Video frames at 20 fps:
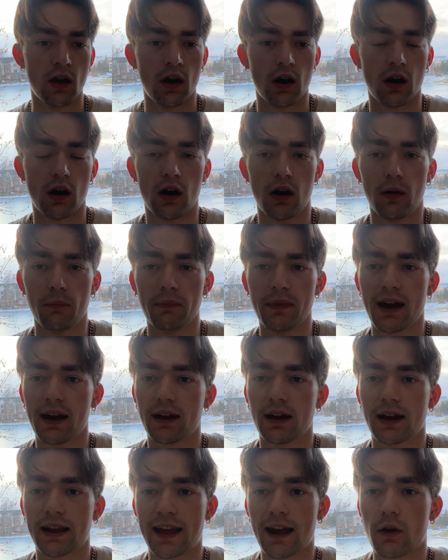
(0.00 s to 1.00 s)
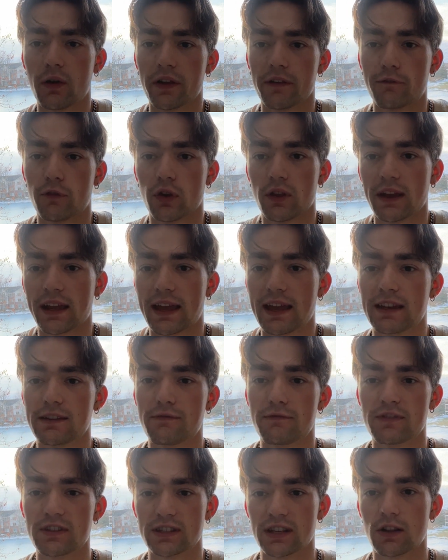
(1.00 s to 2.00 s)
not accounting for like any
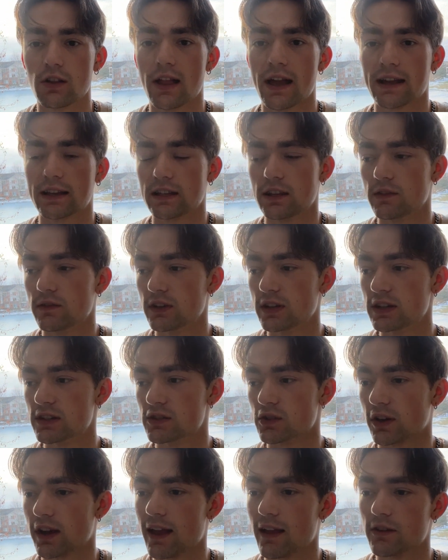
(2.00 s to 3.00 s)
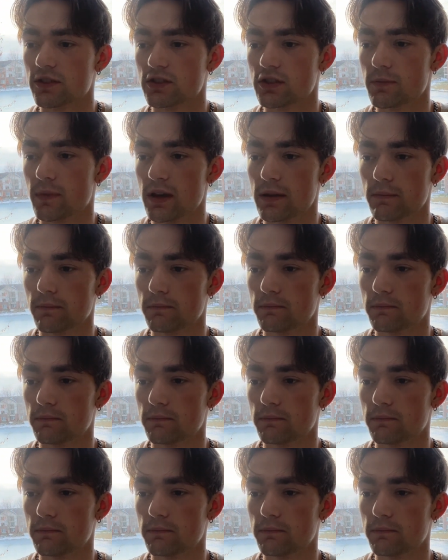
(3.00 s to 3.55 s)
physical activities or calories you might